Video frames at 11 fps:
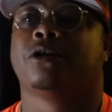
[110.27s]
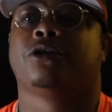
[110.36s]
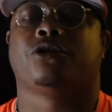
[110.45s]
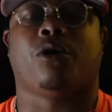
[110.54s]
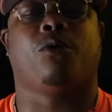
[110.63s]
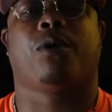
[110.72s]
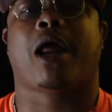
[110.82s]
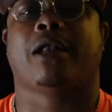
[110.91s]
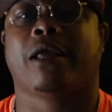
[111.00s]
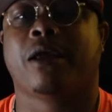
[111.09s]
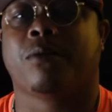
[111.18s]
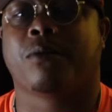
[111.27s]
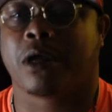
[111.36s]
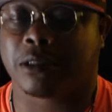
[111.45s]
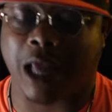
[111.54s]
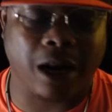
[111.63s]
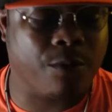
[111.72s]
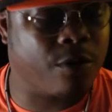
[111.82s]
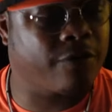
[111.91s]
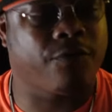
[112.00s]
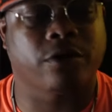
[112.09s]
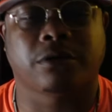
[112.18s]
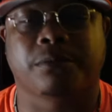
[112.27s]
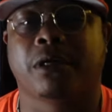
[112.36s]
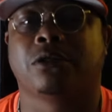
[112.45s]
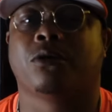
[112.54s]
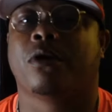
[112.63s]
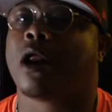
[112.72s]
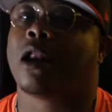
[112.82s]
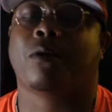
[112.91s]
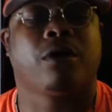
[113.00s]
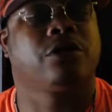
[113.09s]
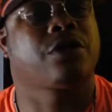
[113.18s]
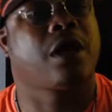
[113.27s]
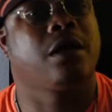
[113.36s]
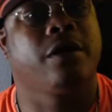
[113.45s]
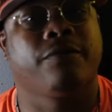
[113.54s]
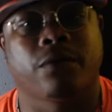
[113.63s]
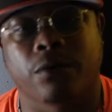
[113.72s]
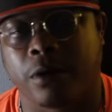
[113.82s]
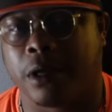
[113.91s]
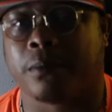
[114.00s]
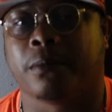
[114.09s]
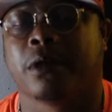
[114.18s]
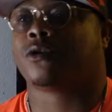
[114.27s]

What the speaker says: So what I did was, I didn't want to force him into it. I didn't want to try to live through him.